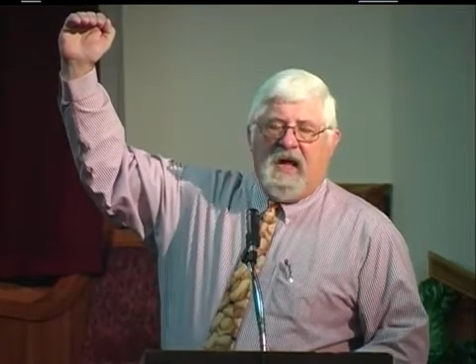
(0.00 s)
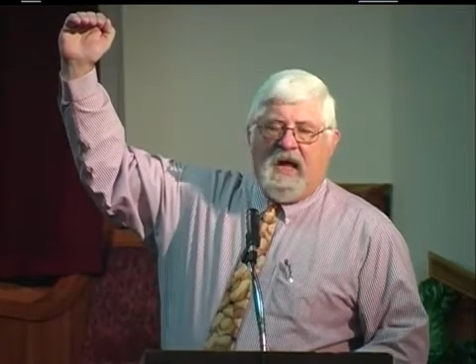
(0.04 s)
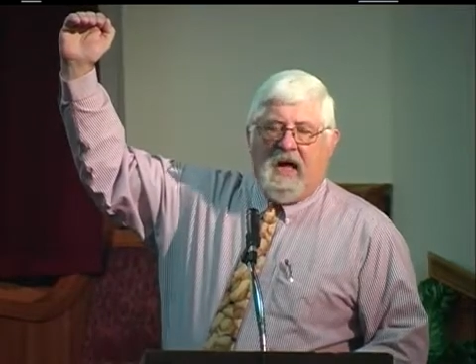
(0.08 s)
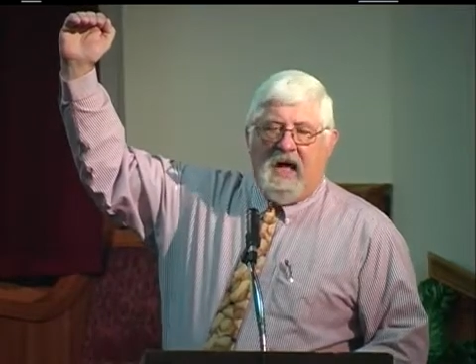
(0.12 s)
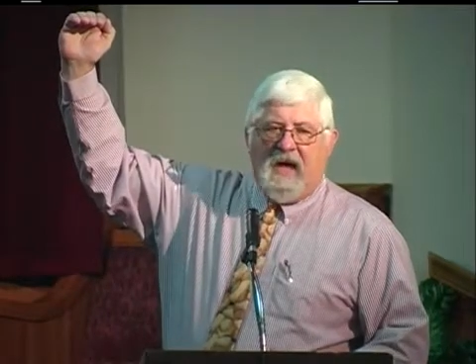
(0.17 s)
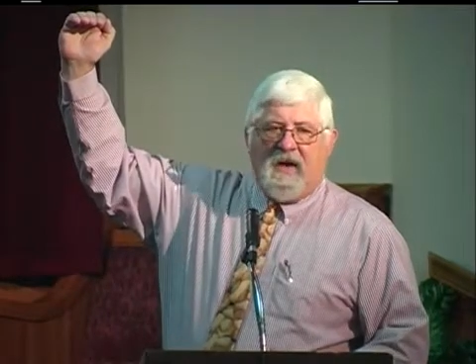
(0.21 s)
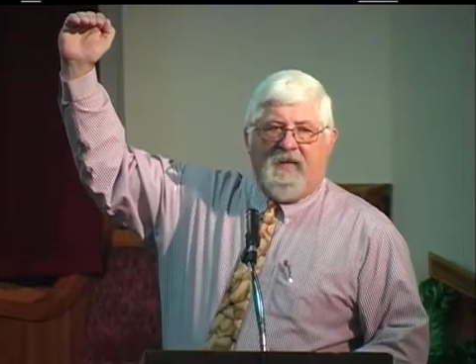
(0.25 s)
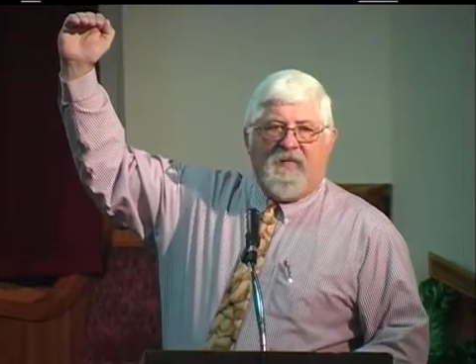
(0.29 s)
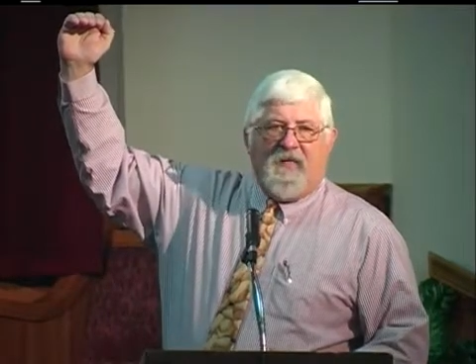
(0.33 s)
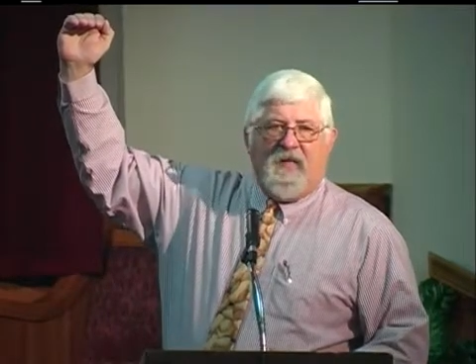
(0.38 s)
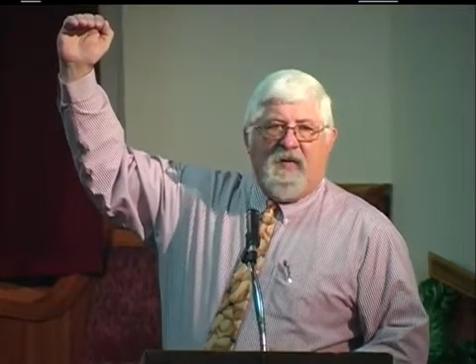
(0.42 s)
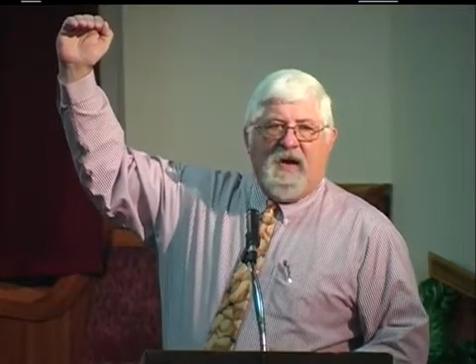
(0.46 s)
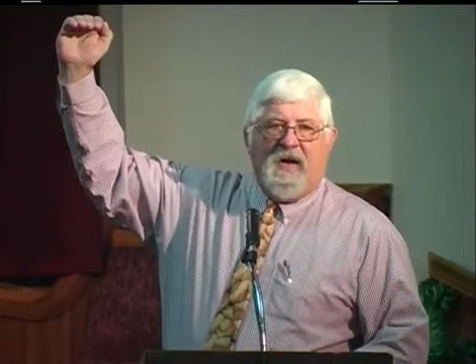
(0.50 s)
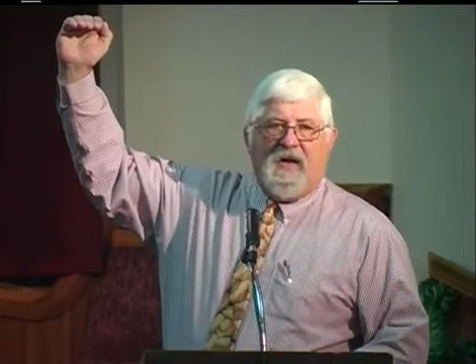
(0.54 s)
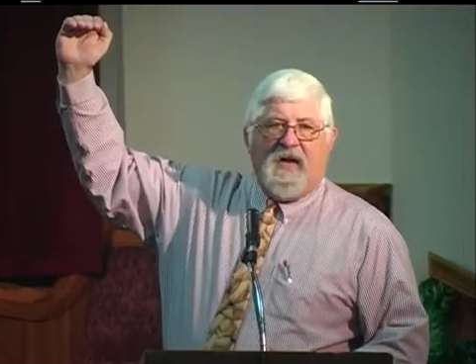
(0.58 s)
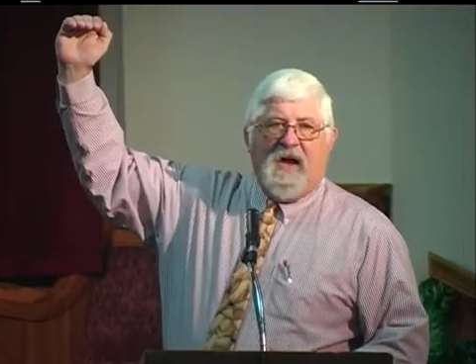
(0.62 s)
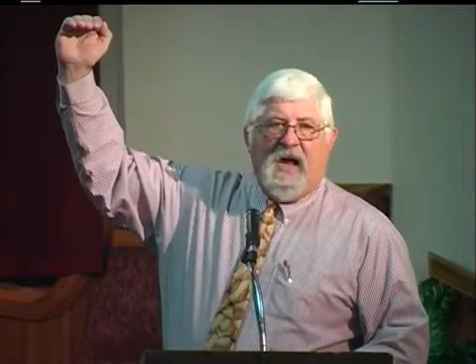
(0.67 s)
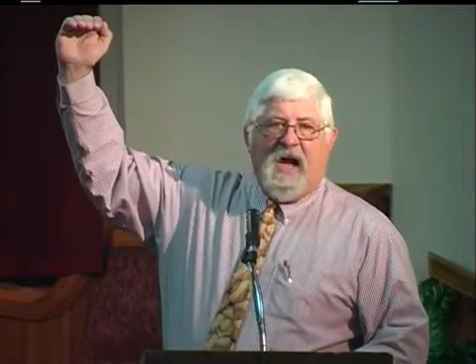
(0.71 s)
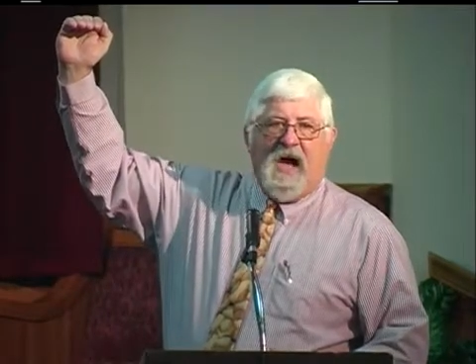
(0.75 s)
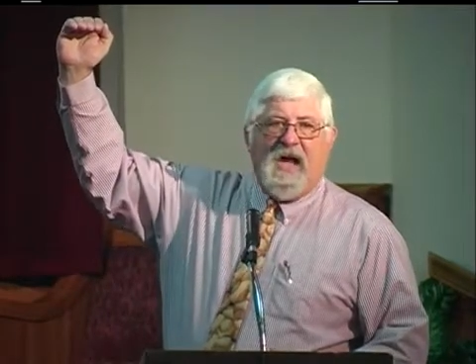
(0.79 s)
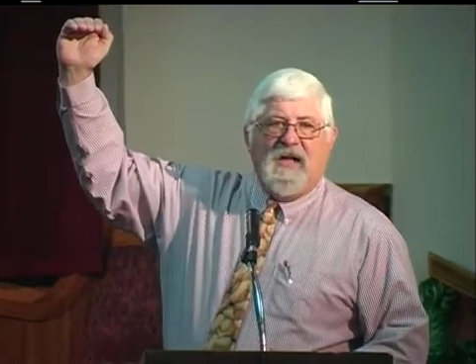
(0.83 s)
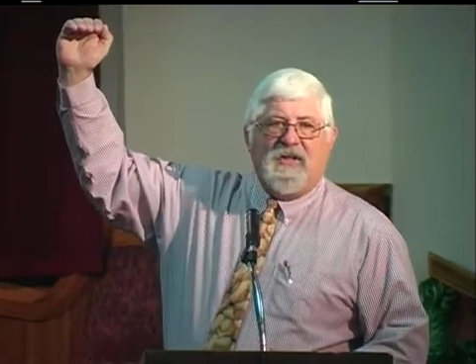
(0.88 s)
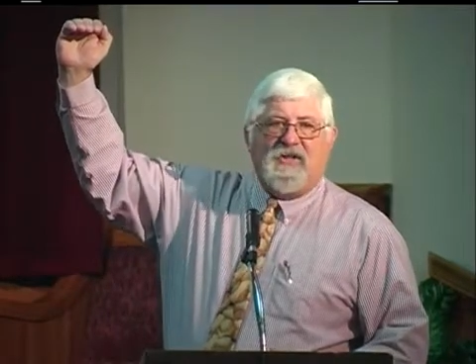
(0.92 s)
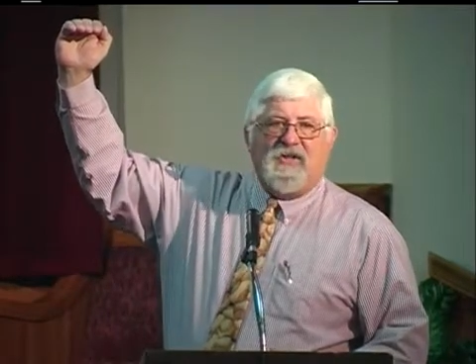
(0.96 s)
Had a friend in
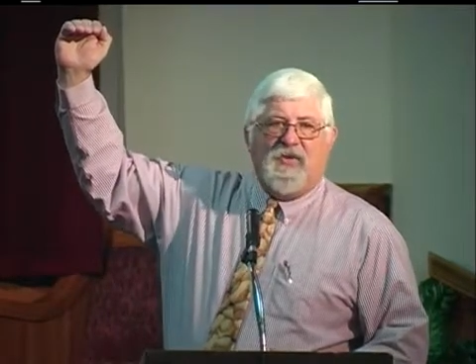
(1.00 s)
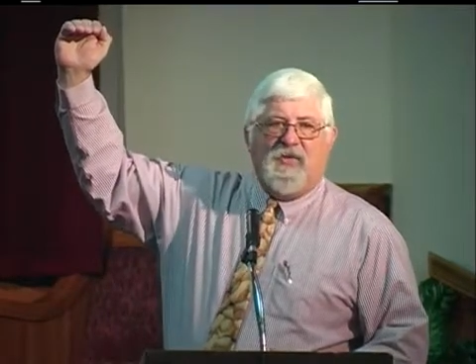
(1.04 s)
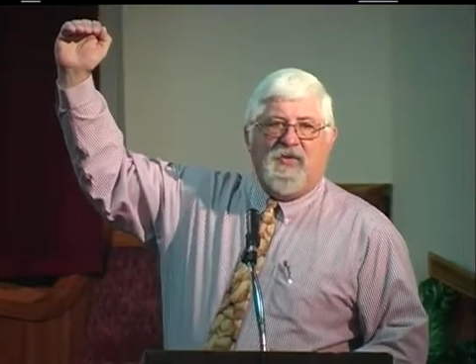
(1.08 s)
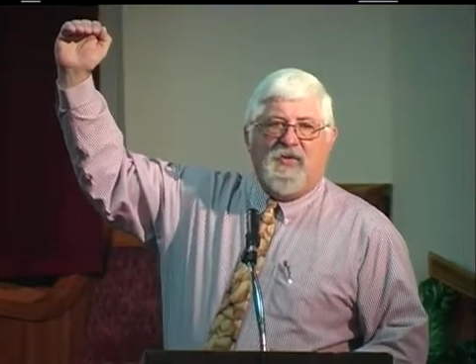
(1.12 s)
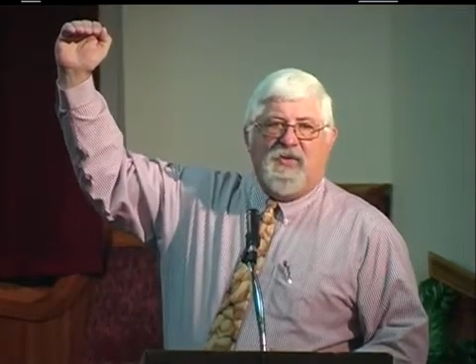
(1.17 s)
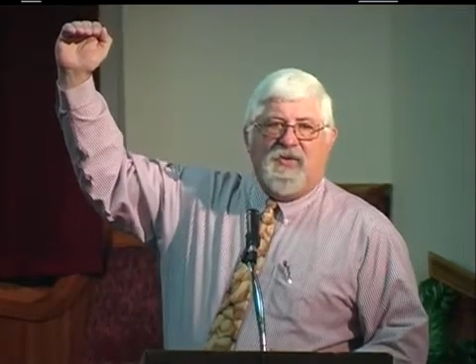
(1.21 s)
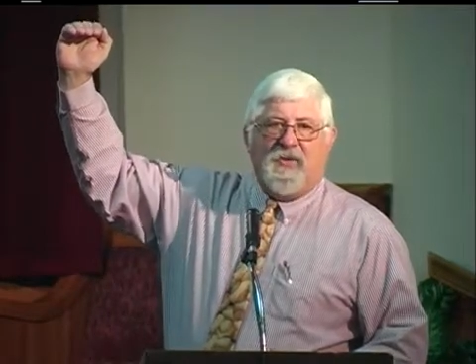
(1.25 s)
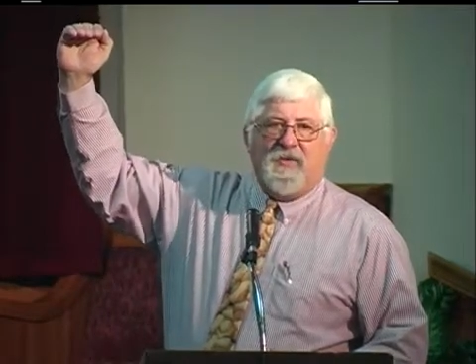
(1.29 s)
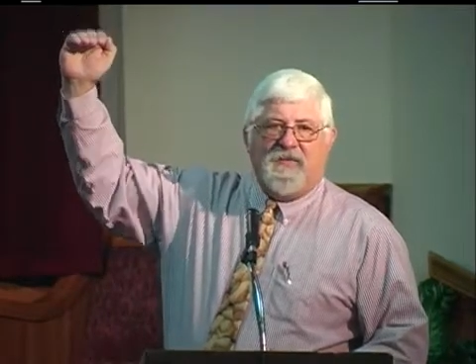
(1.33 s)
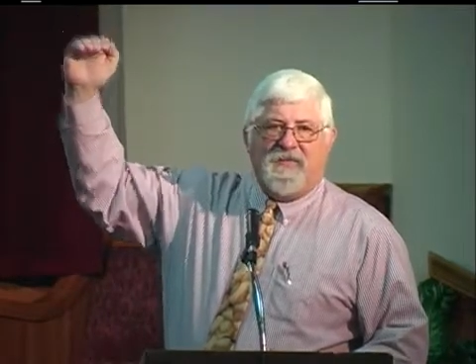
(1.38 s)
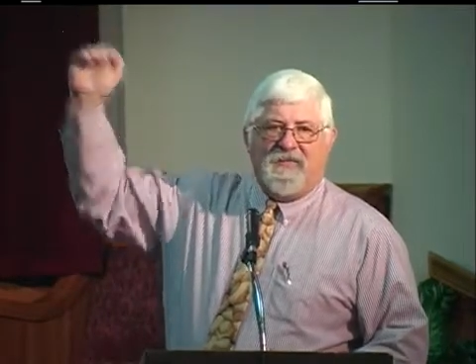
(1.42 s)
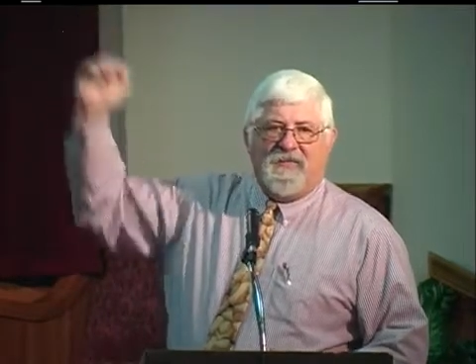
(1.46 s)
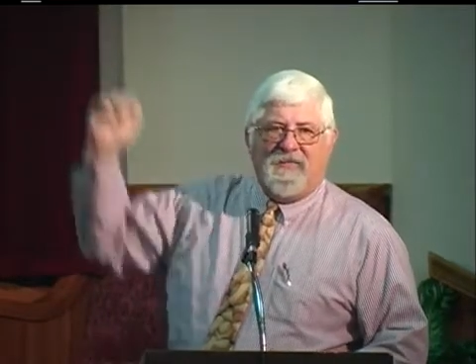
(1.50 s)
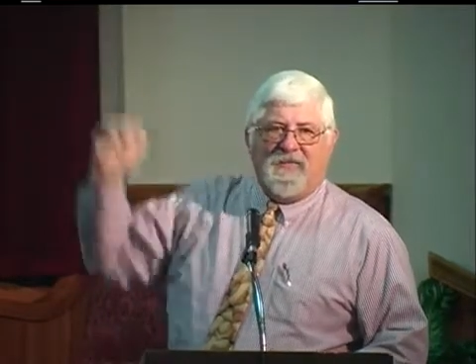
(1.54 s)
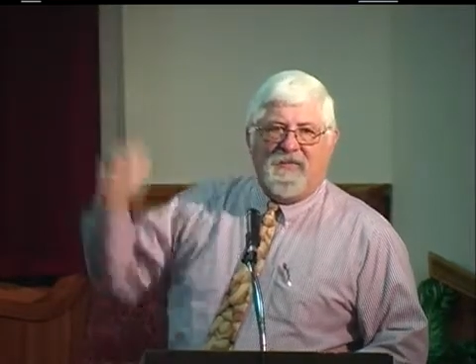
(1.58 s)
high school.